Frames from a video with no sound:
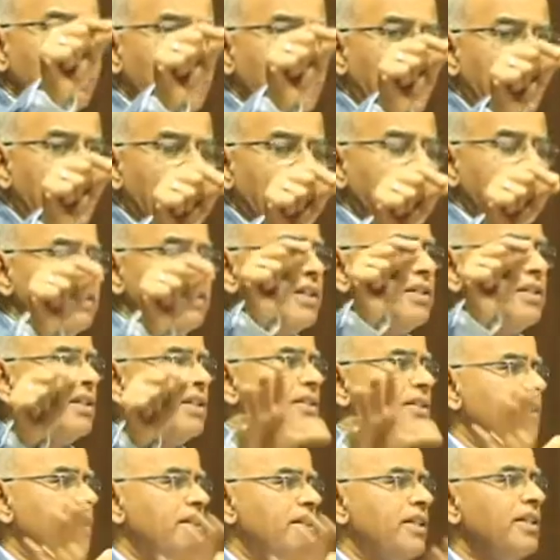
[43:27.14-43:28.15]
having such and
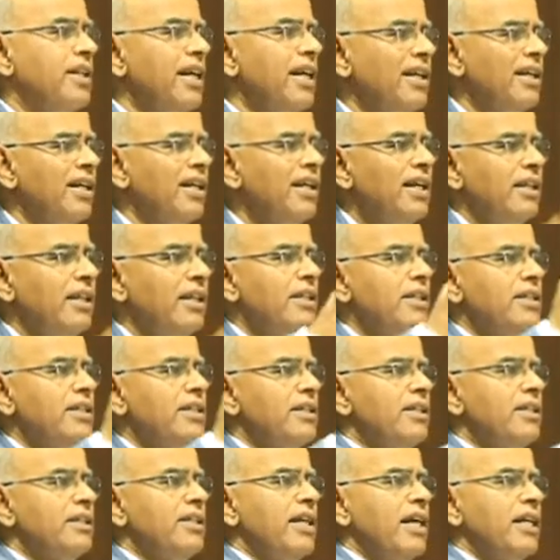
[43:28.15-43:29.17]
such a date.
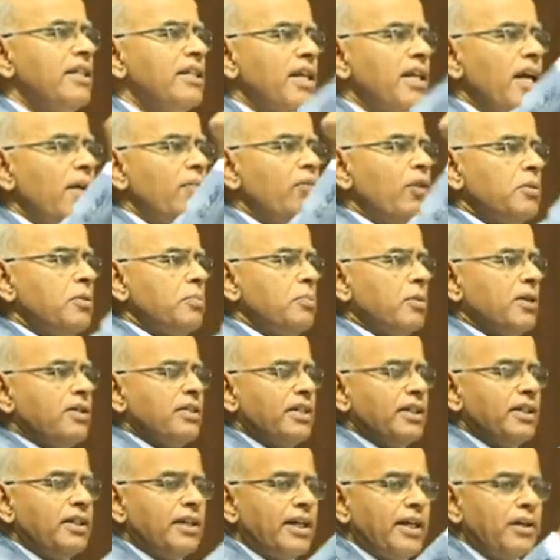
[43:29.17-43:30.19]
The same was
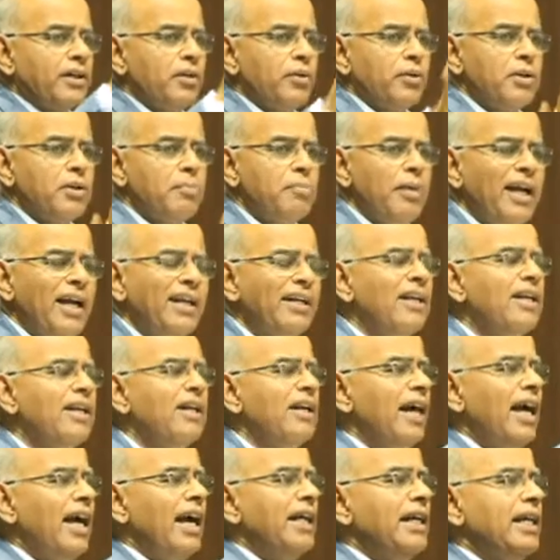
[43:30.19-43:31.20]
presented to the bank,
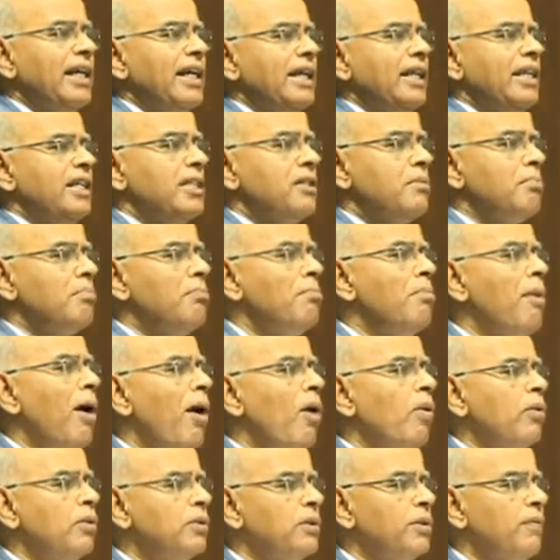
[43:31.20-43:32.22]
and it is
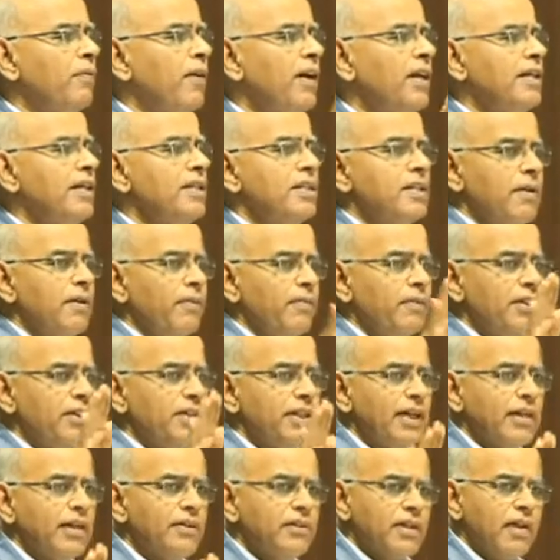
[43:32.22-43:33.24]
bound for
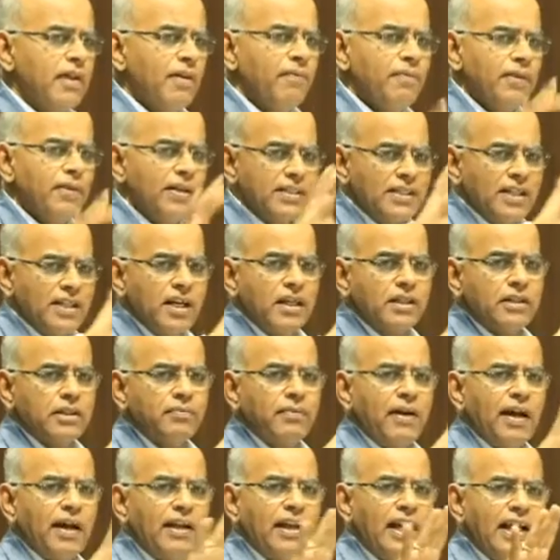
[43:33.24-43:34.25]
insufficiency of funds.
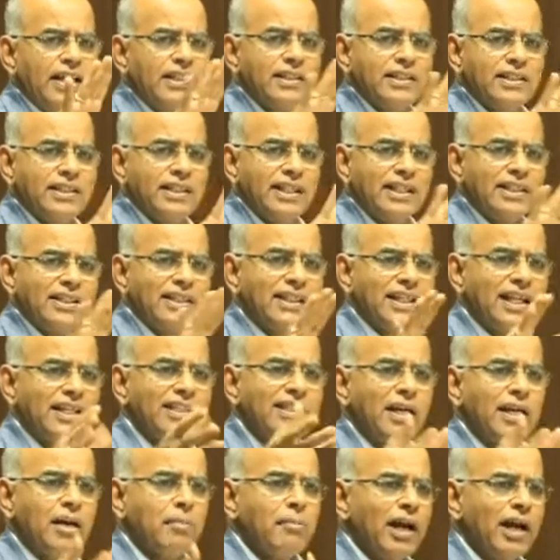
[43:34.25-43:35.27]
5 lines, 6 lines
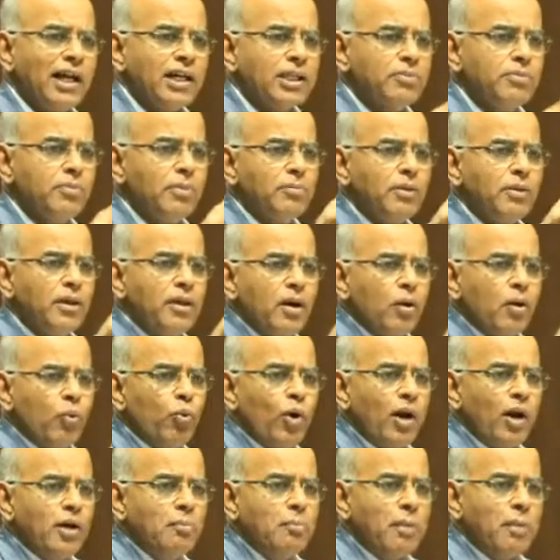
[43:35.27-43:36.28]
are maximum.
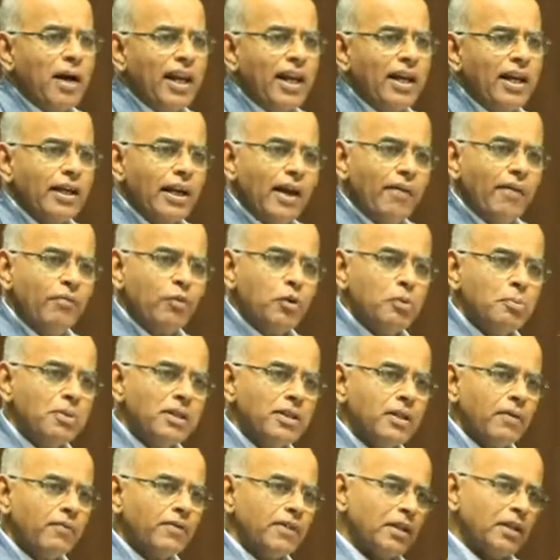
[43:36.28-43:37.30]
1 paragraph would be
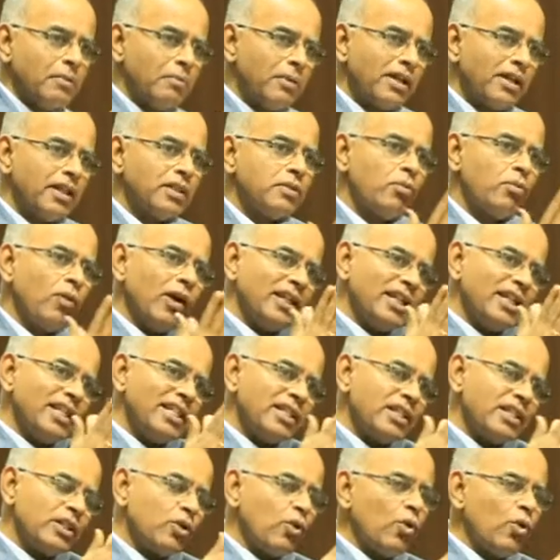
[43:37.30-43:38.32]
sufficient, because what
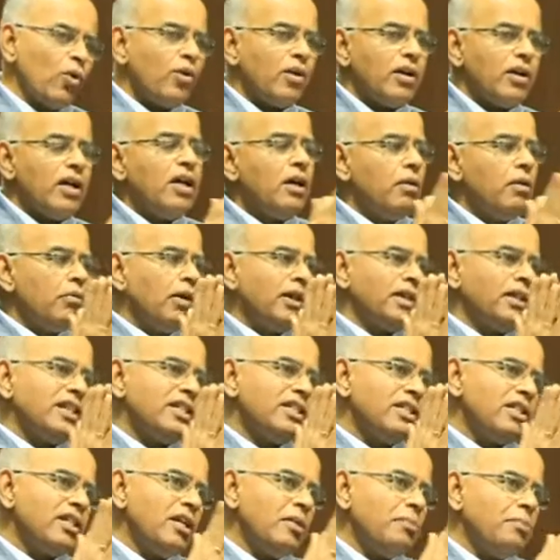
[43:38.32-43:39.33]
is told, what is
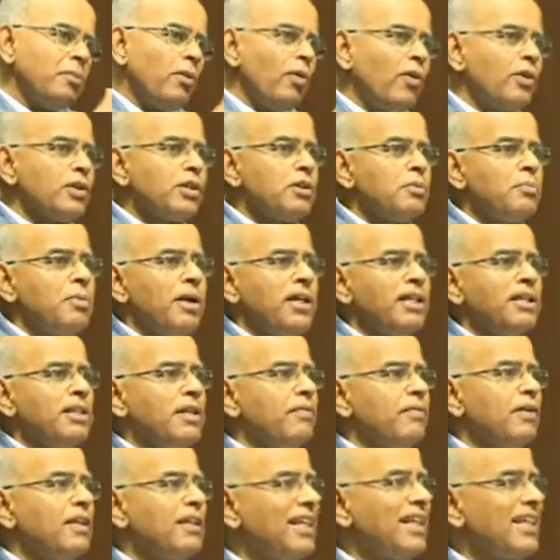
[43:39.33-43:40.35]
deposed by the
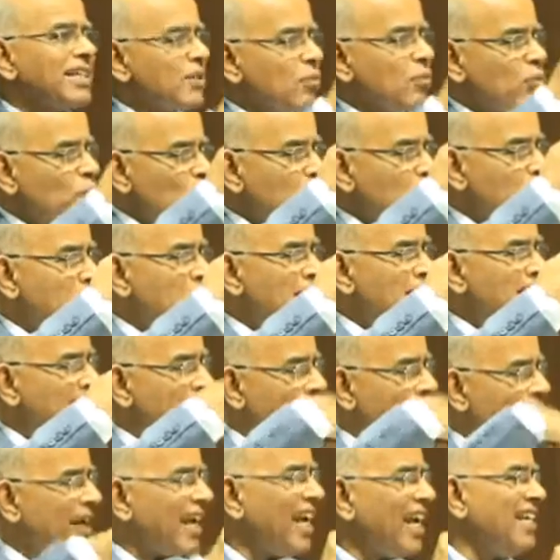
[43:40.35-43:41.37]
witness would be
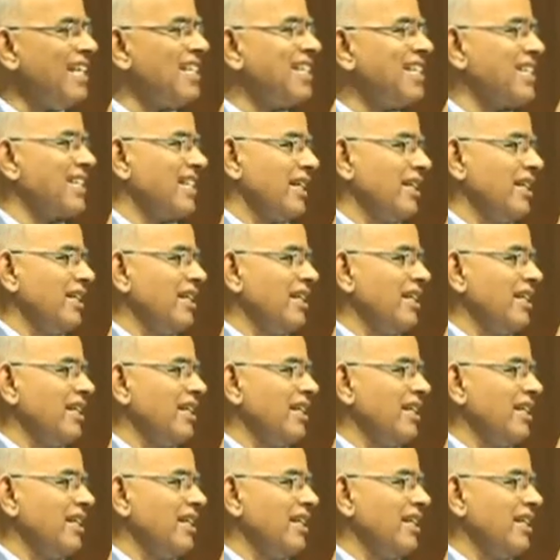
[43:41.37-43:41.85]
summarized.